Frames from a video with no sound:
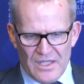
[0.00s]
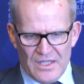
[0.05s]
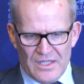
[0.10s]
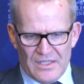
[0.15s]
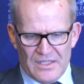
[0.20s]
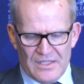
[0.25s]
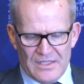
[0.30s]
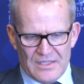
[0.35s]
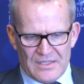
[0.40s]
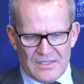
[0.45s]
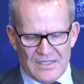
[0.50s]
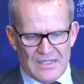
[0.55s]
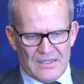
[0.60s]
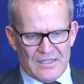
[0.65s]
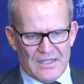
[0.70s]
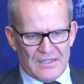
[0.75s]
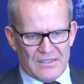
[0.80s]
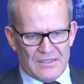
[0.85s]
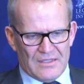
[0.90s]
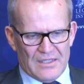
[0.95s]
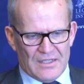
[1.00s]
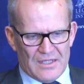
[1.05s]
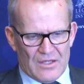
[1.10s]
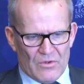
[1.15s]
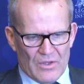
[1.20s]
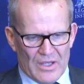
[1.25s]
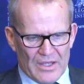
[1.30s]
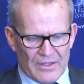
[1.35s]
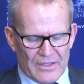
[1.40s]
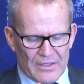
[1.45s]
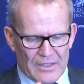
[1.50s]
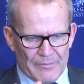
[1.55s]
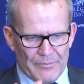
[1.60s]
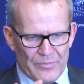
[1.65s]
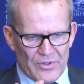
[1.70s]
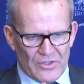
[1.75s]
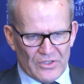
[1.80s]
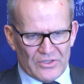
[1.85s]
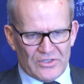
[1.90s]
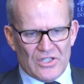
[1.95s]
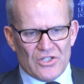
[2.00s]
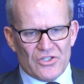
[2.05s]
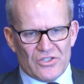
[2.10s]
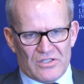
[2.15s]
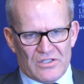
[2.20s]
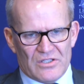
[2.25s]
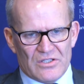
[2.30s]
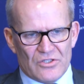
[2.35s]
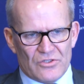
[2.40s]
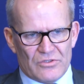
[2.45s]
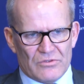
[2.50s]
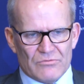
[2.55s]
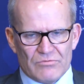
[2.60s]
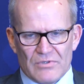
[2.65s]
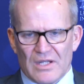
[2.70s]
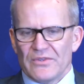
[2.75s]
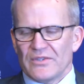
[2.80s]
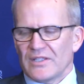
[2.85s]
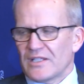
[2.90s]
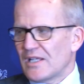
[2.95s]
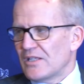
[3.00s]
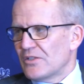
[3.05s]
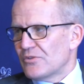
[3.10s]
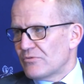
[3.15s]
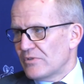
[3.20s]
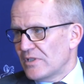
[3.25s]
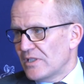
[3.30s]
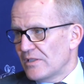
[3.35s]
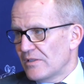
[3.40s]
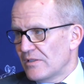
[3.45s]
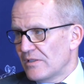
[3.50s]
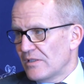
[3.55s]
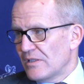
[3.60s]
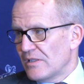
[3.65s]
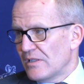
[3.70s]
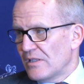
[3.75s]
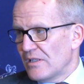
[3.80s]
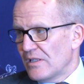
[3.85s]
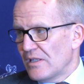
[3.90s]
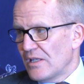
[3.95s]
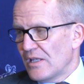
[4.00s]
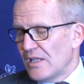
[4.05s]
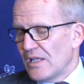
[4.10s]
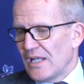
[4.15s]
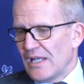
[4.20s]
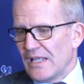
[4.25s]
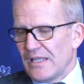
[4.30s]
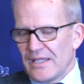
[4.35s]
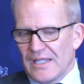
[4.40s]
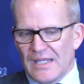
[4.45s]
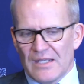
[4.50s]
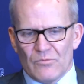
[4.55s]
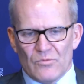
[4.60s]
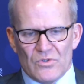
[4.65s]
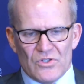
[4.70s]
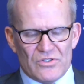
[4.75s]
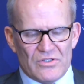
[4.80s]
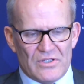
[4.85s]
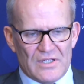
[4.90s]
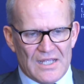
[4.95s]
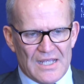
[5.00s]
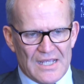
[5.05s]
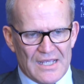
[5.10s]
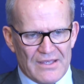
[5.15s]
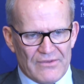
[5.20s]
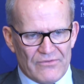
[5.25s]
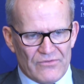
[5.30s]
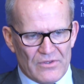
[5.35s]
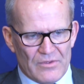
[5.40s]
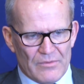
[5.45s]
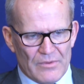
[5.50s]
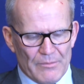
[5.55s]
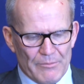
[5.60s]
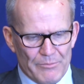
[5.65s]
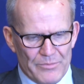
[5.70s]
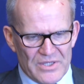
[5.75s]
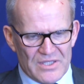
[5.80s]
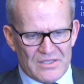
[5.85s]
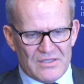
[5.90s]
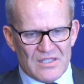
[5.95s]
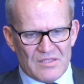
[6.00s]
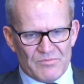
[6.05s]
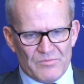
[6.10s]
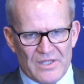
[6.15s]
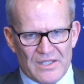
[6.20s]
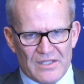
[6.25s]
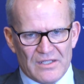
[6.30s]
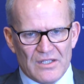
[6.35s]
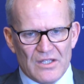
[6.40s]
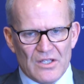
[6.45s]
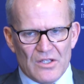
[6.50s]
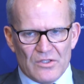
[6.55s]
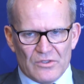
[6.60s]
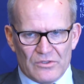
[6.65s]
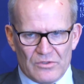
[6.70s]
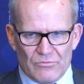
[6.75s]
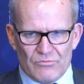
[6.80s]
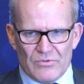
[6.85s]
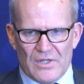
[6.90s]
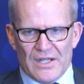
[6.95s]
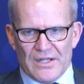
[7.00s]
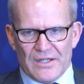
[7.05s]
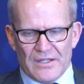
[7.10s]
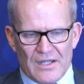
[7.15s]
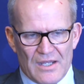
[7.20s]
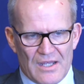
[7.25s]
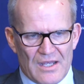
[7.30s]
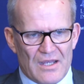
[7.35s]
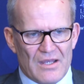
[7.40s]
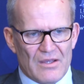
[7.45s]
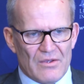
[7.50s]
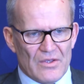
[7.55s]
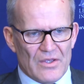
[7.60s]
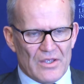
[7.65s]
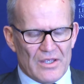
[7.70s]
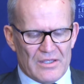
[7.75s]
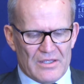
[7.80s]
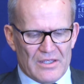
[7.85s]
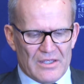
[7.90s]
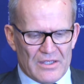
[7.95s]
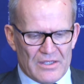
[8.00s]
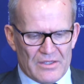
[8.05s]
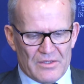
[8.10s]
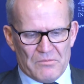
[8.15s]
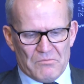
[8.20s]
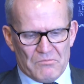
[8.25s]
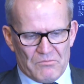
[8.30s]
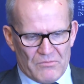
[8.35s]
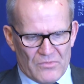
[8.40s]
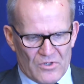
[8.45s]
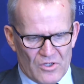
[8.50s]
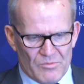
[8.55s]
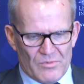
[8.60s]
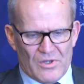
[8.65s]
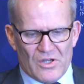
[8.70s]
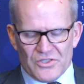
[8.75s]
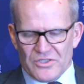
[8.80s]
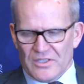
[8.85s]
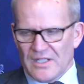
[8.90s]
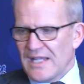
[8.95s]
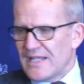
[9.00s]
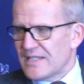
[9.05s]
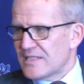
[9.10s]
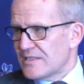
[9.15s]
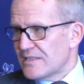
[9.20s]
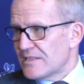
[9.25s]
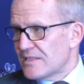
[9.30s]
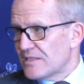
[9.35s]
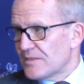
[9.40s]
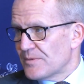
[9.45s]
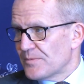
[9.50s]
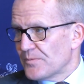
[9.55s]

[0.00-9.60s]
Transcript: he said that you know, a, a politician should run the country. And then we should have businessmen to run our um, commercial assets.